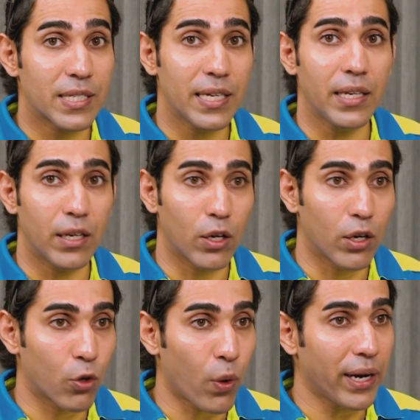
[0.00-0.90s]
seen
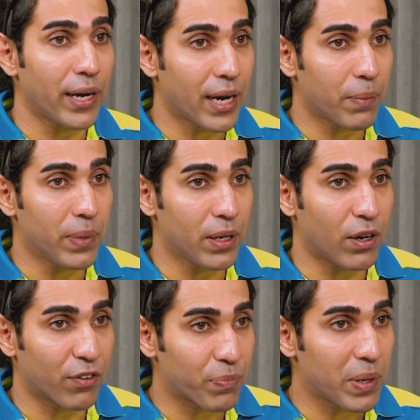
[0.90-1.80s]
quite a number
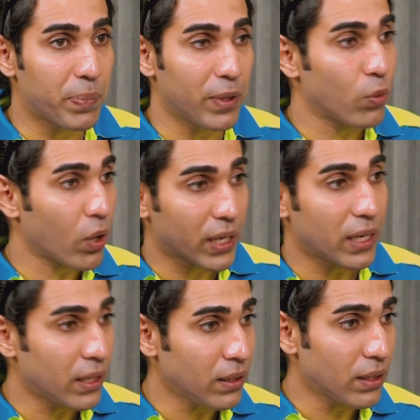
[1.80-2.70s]
of people
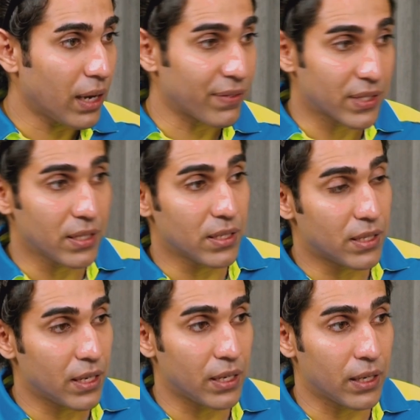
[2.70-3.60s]
walking in ever since
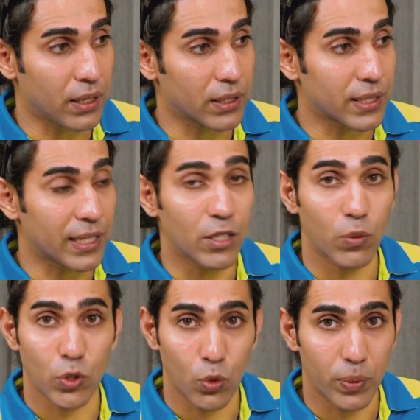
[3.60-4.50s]
the center
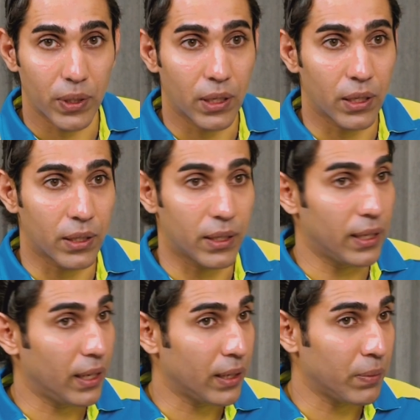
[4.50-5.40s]
was open
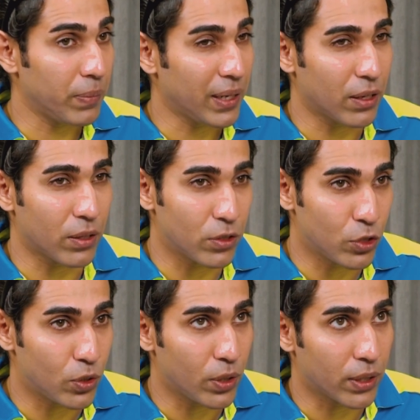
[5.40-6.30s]
in mid
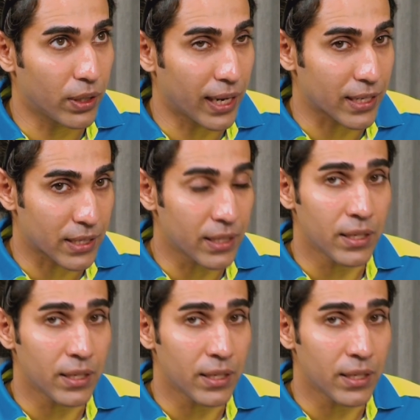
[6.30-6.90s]
last year,